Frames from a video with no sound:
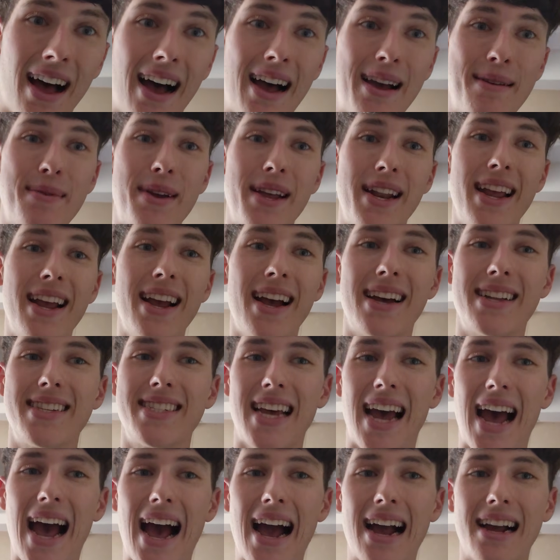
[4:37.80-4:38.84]
I'm getting
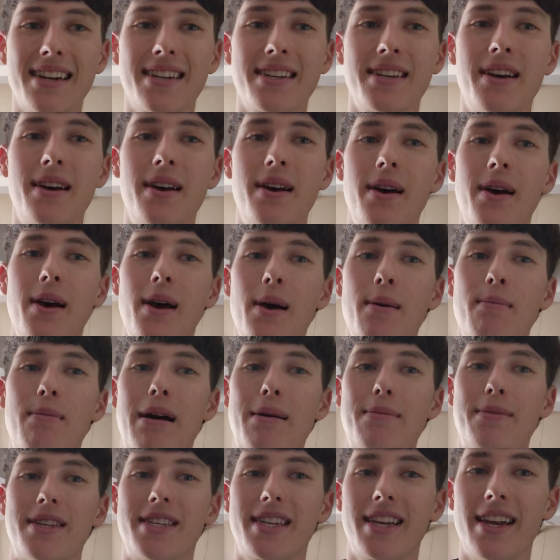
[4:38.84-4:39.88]
attacked
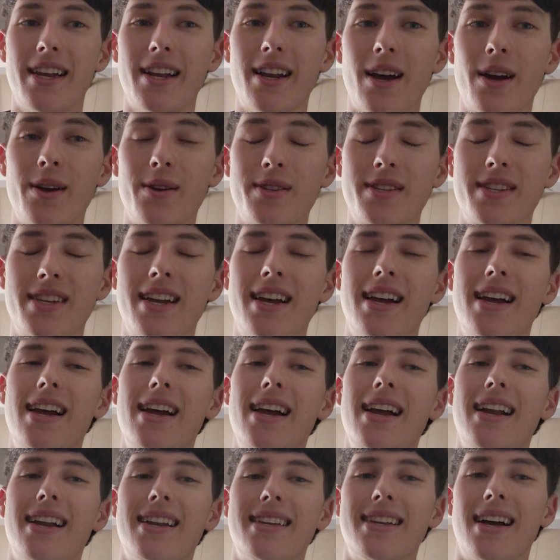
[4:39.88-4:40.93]
by mosquitoes.
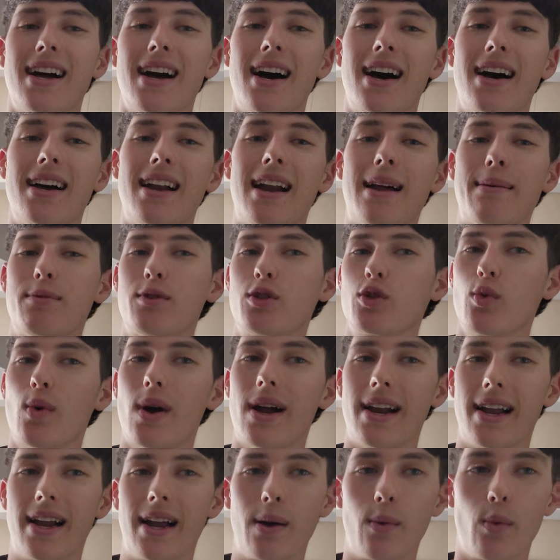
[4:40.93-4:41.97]
It is hot. I'm
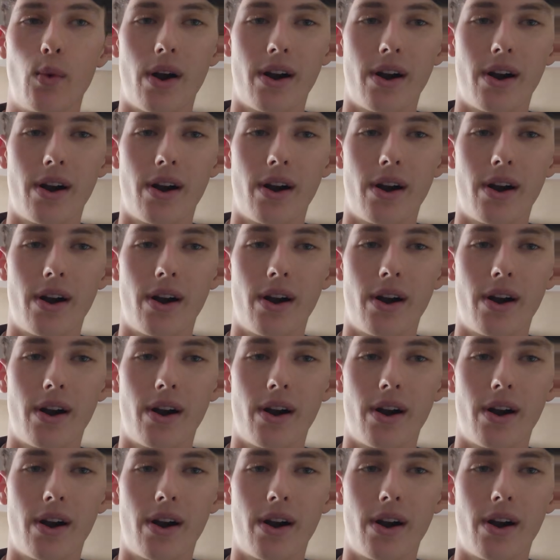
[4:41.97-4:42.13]
sweating. I'm